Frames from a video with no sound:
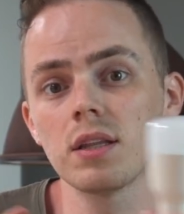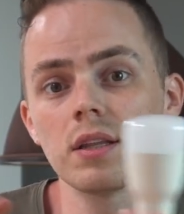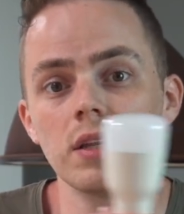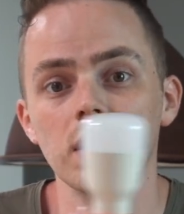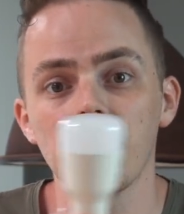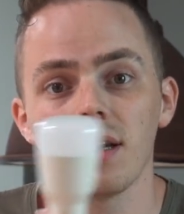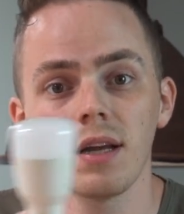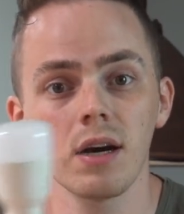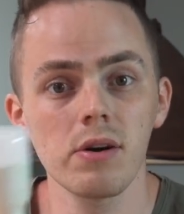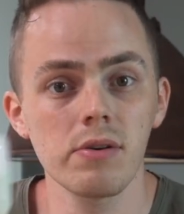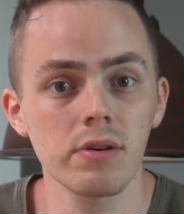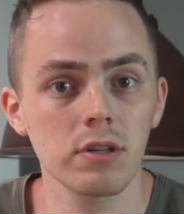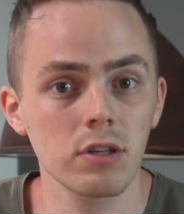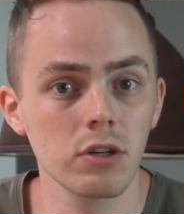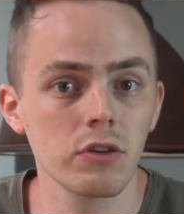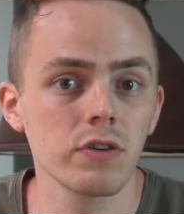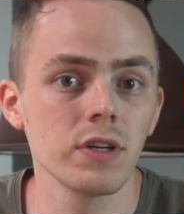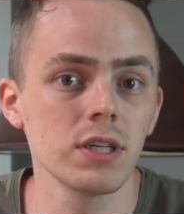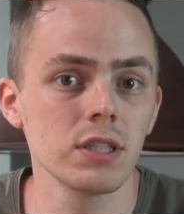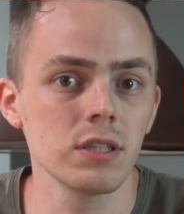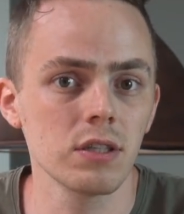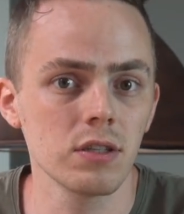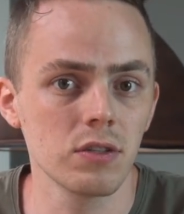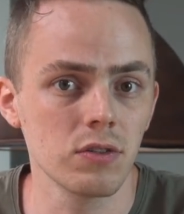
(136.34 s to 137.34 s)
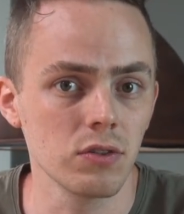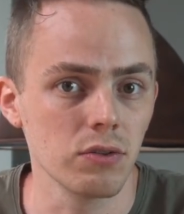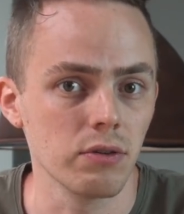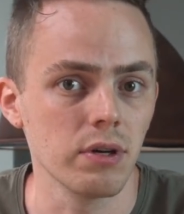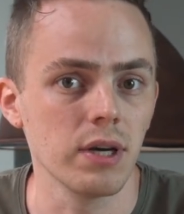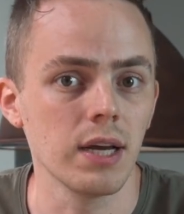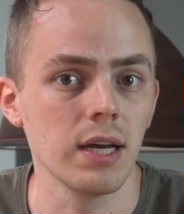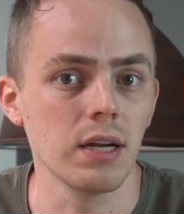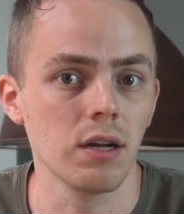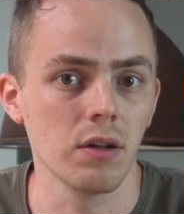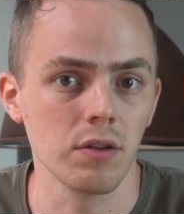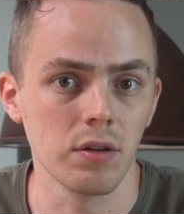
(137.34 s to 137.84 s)
they now increase it to
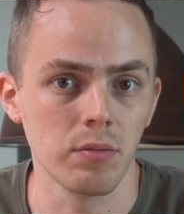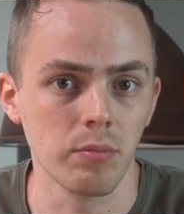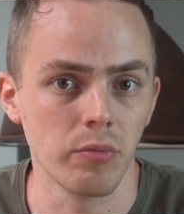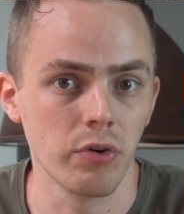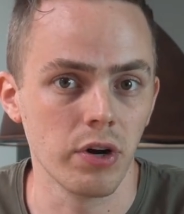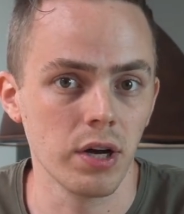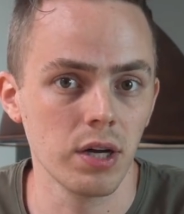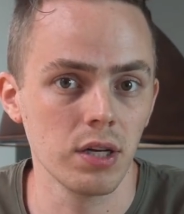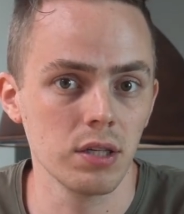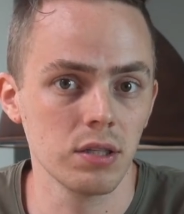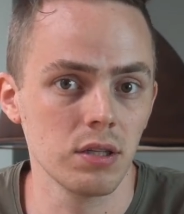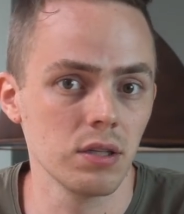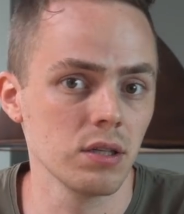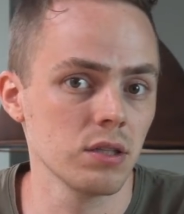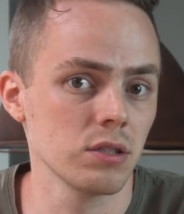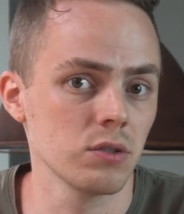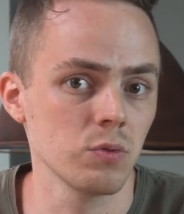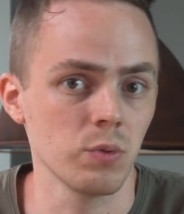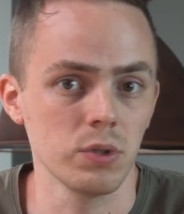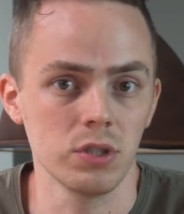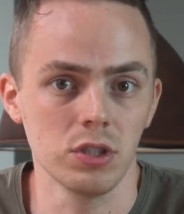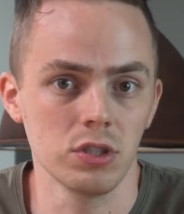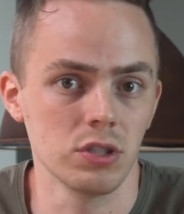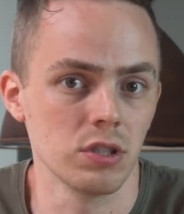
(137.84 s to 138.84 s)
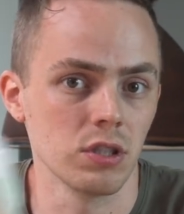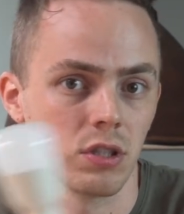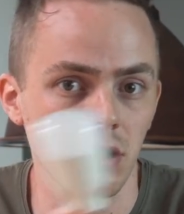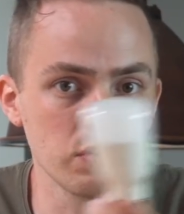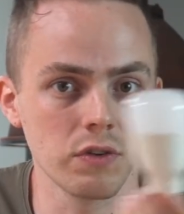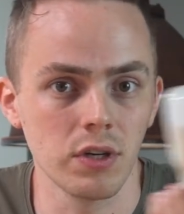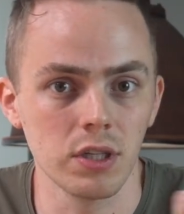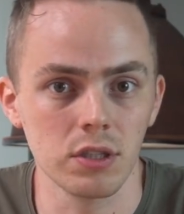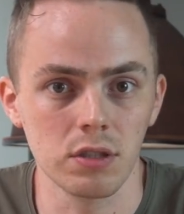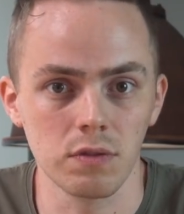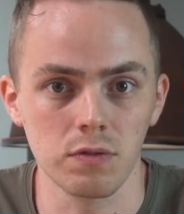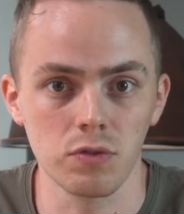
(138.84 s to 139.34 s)
800 brightness, which is an
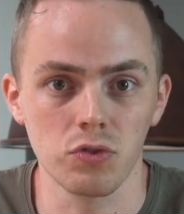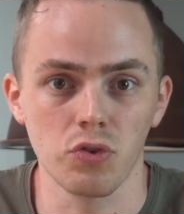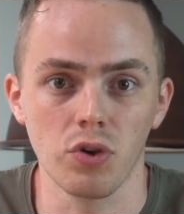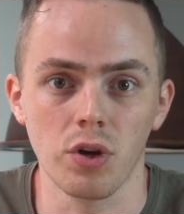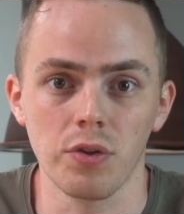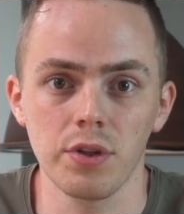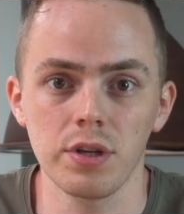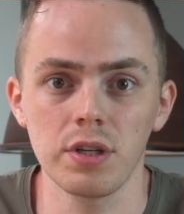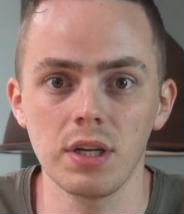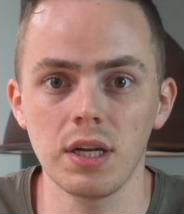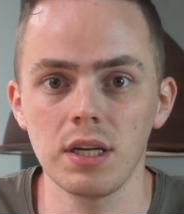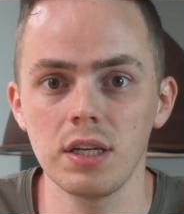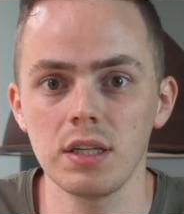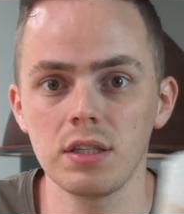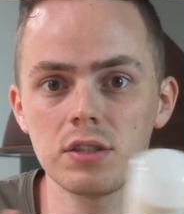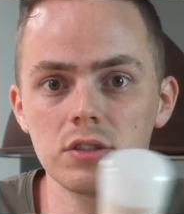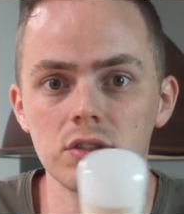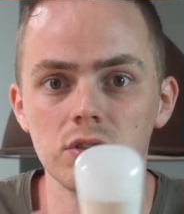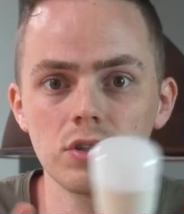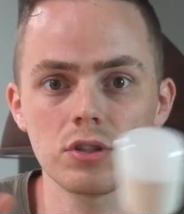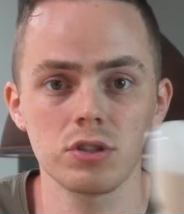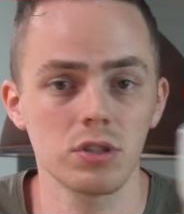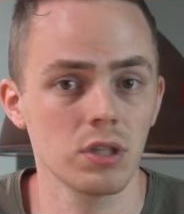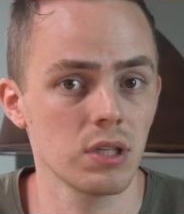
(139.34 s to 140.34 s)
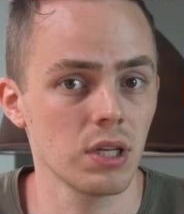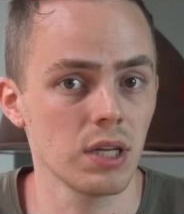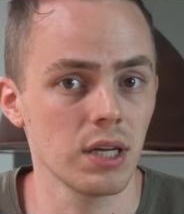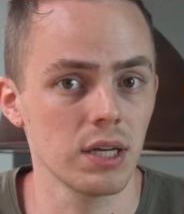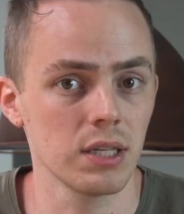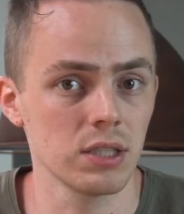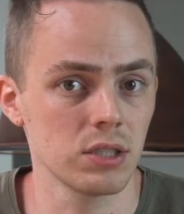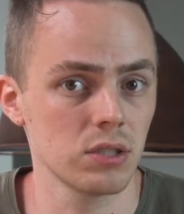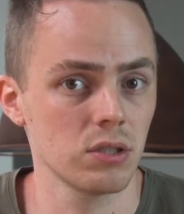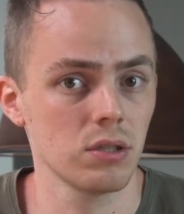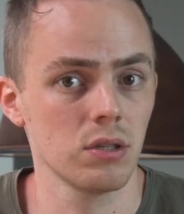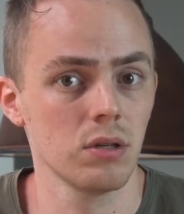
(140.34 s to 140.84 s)
increase of 200, and it's just a
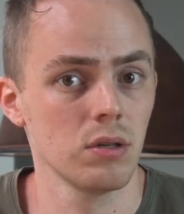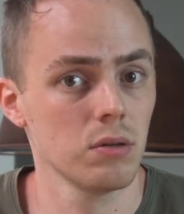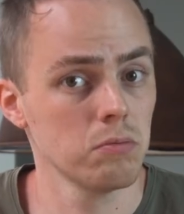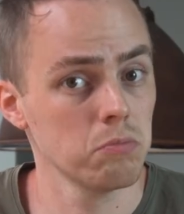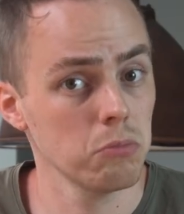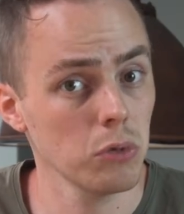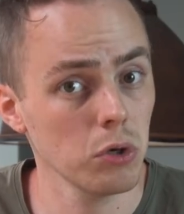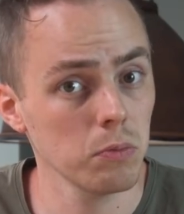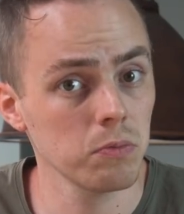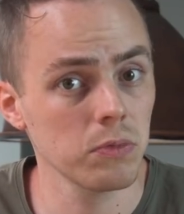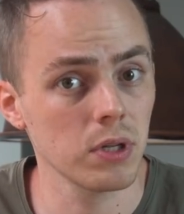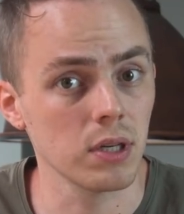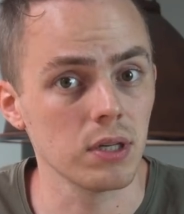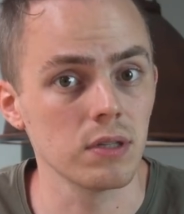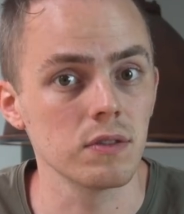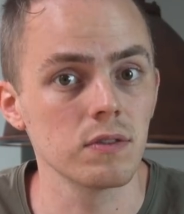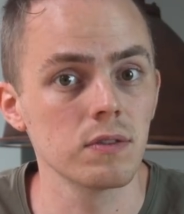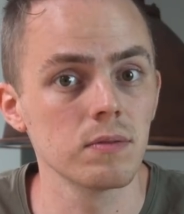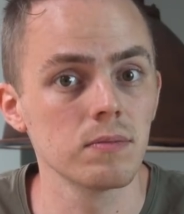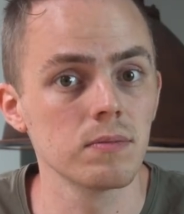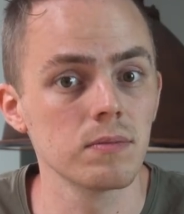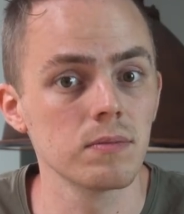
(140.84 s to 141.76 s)
nice update.